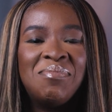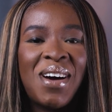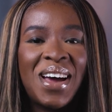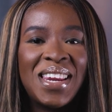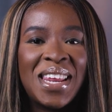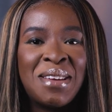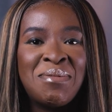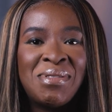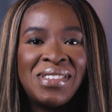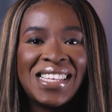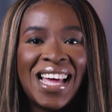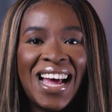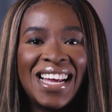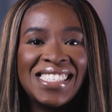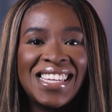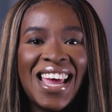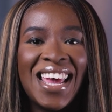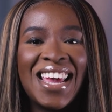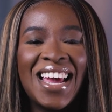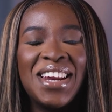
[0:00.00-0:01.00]
My name is
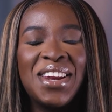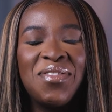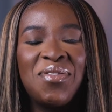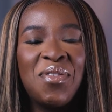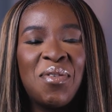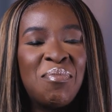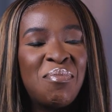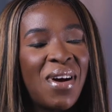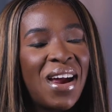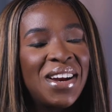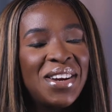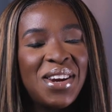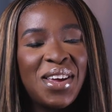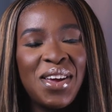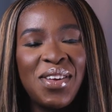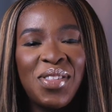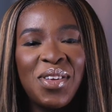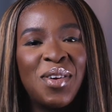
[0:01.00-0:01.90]
Ade, and if you're brand new,